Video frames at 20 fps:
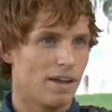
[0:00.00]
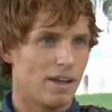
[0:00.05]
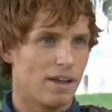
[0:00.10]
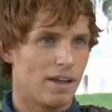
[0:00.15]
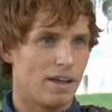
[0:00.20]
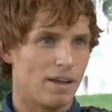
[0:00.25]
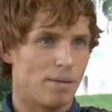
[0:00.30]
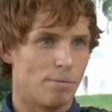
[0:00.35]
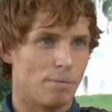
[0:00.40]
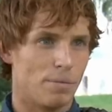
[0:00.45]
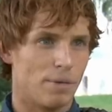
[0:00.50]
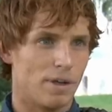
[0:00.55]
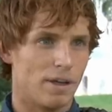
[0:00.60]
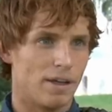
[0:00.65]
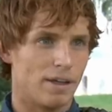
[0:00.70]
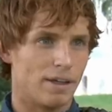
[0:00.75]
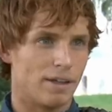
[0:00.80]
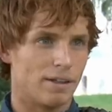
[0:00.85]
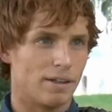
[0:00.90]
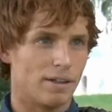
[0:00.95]

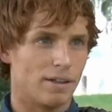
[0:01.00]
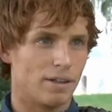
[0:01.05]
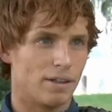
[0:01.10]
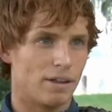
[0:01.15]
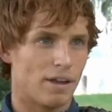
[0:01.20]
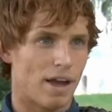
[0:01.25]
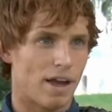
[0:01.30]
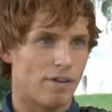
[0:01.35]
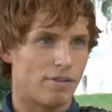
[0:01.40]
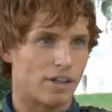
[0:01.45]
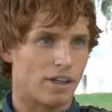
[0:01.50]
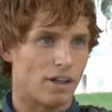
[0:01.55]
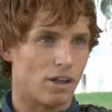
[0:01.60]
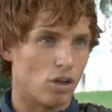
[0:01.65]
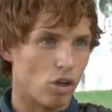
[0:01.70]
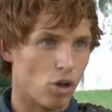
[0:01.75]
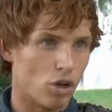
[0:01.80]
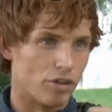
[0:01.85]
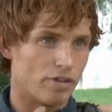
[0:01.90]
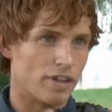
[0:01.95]
having a
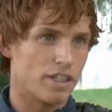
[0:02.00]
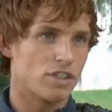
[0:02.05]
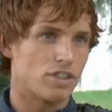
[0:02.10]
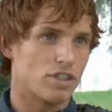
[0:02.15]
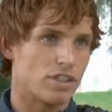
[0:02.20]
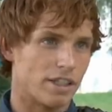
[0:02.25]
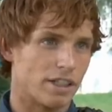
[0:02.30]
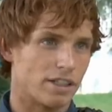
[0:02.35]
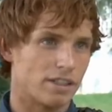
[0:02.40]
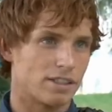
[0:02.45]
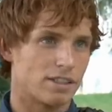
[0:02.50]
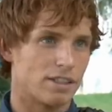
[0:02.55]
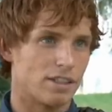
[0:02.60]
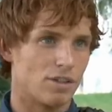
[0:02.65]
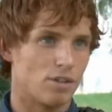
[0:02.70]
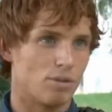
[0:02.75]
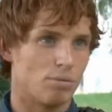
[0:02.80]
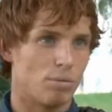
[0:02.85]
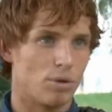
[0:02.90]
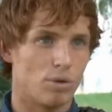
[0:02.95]
lot of instinct
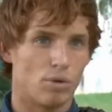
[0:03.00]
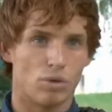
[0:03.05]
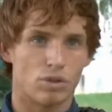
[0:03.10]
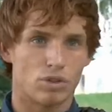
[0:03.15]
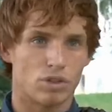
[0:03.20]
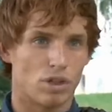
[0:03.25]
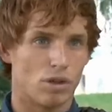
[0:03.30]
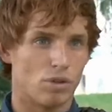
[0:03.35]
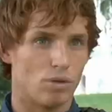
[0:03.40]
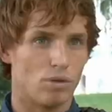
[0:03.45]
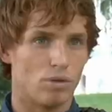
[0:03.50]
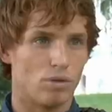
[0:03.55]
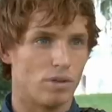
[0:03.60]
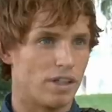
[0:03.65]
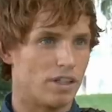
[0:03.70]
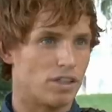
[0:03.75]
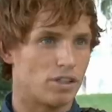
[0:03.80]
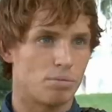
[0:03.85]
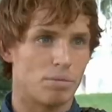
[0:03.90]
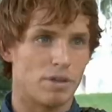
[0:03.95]
still, but also
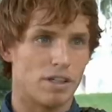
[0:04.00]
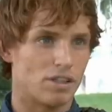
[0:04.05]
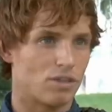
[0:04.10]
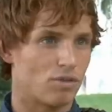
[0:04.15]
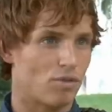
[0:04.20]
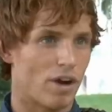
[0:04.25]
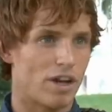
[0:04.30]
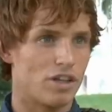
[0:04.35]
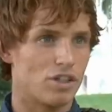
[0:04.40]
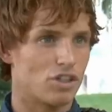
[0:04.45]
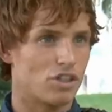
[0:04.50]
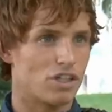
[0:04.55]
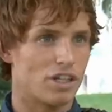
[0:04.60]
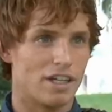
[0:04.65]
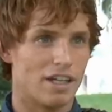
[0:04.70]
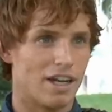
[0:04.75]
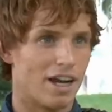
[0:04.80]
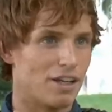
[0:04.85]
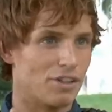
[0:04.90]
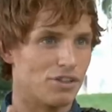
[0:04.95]
he speaks French.
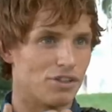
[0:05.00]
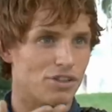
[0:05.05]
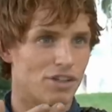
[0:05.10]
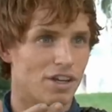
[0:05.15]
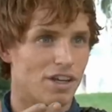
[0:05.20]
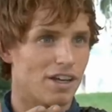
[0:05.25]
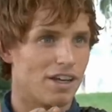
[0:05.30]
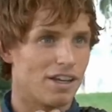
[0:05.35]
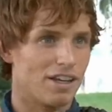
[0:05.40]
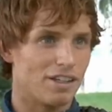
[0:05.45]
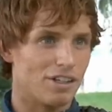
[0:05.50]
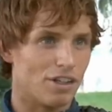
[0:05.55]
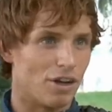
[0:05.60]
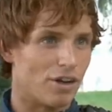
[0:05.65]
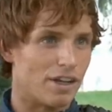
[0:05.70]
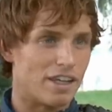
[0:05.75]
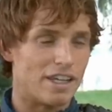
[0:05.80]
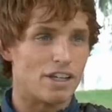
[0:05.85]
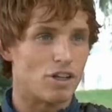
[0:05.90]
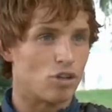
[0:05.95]
He has,
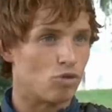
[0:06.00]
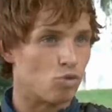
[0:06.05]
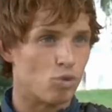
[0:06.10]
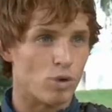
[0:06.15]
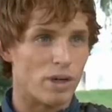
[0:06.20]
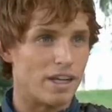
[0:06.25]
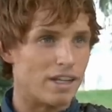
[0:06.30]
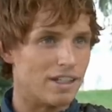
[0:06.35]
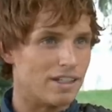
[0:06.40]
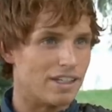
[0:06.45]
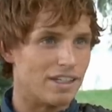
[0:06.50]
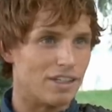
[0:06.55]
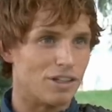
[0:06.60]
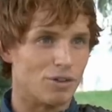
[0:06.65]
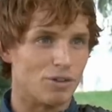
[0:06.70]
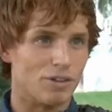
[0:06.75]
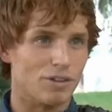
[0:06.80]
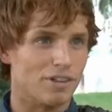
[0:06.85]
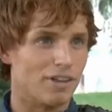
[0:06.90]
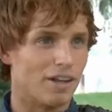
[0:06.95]
he can read. He
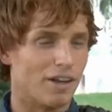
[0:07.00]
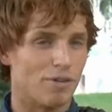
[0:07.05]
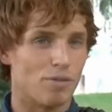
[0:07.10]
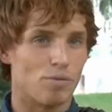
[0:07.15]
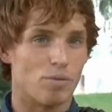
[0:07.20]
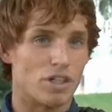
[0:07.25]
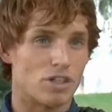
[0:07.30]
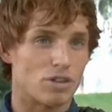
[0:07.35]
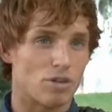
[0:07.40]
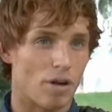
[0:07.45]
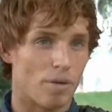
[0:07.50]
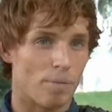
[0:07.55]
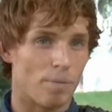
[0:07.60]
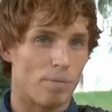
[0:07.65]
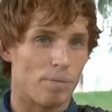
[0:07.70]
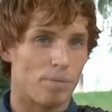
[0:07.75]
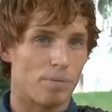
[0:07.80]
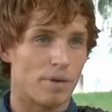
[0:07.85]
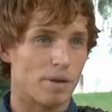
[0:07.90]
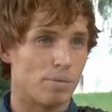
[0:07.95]
can, which
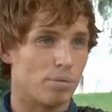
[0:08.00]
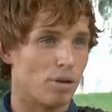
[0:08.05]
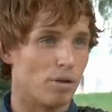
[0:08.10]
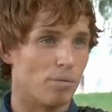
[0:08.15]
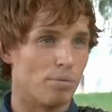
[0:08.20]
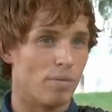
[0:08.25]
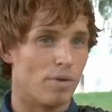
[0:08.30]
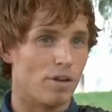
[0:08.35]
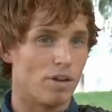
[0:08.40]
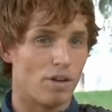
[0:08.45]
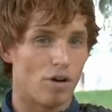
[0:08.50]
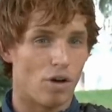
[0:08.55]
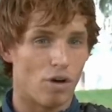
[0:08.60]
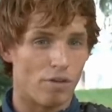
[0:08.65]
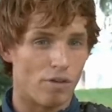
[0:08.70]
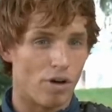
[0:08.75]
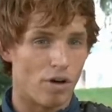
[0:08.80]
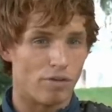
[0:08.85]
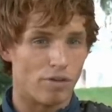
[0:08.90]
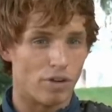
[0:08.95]
people
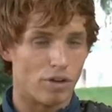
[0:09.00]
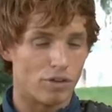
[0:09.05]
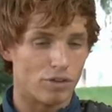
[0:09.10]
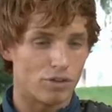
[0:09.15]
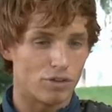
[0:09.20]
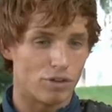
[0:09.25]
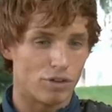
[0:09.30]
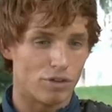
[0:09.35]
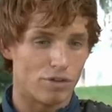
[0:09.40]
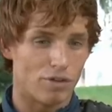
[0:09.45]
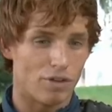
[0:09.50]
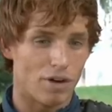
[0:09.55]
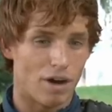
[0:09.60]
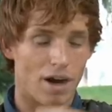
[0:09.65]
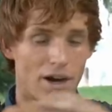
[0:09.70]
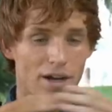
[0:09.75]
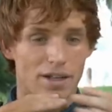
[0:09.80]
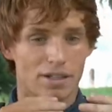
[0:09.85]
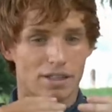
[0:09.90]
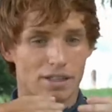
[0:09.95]
of a sort of
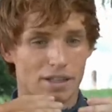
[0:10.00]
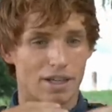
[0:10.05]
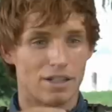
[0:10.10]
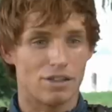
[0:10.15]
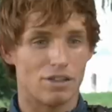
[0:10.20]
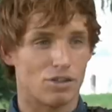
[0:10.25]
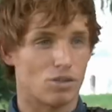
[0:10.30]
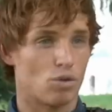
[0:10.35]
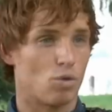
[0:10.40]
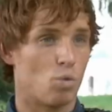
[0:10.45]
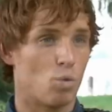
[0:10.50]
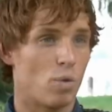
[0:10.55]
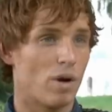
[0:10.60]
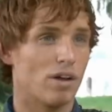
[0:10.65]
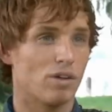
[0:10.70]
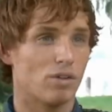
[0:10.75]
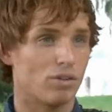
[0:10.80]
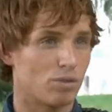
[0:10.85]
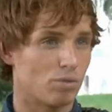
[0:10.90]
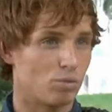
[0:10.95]
higher status or
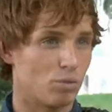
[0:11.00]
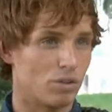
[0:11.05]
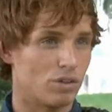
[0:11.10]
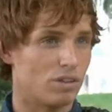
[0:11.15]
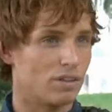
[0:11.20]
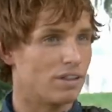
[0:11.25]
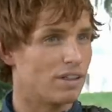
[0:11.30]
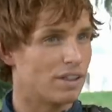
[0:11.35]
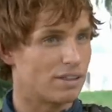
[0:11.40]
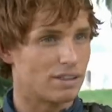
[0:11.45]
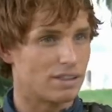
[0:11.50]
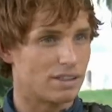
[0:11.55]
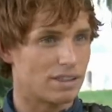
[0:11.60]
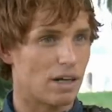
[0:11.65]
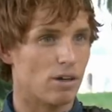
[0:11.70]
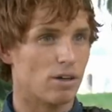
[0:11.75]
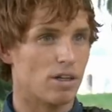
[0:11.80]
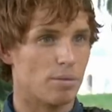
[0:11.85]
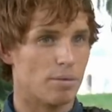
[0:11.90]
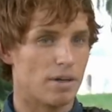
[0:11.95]
wealth wouldn't
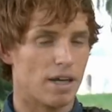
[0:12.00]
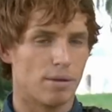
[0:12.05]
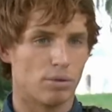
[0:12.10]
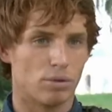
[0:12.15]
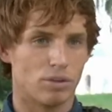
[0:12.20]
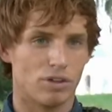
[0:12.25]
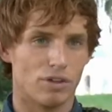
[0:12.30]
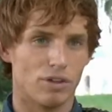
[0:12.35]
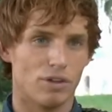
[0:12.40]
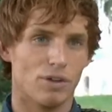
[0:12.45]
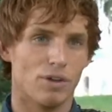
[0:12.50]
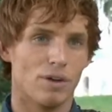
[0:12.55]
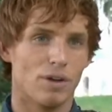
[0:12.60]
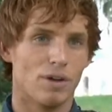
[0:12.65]
necessarily be able to do.